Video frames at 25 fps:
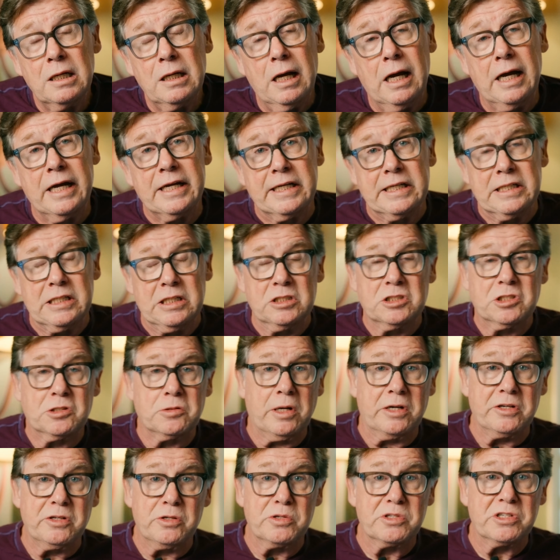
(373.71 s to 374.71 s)
I
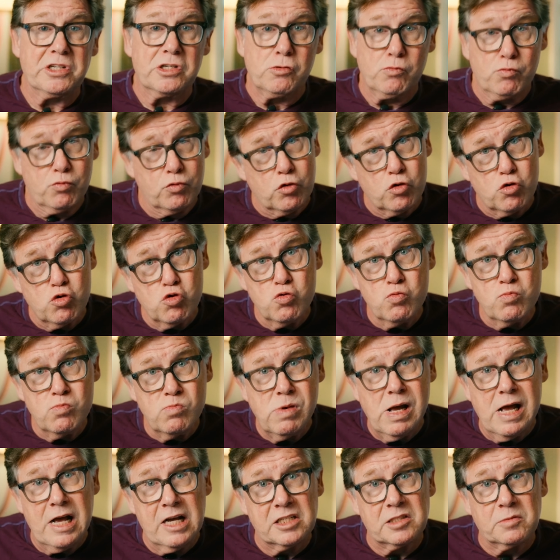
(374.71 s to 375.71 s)
start using
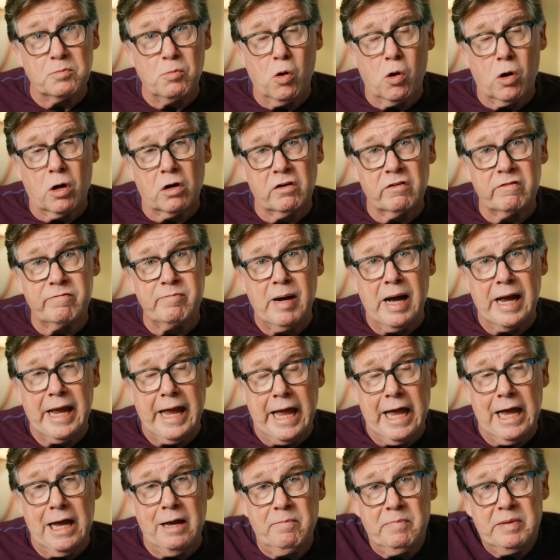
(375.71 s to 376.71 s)
room as more of my
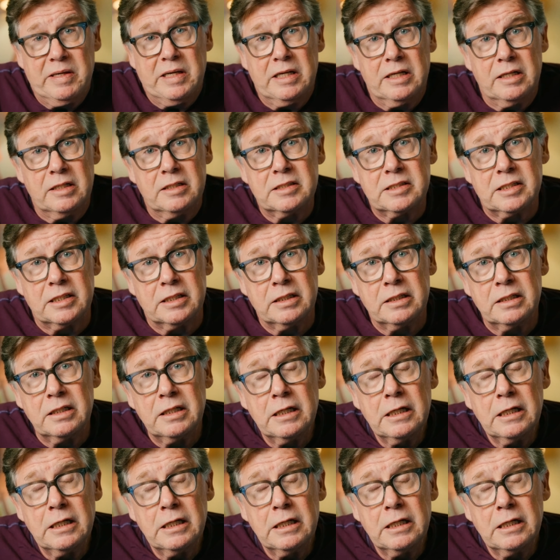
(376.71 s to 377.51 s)
ambience and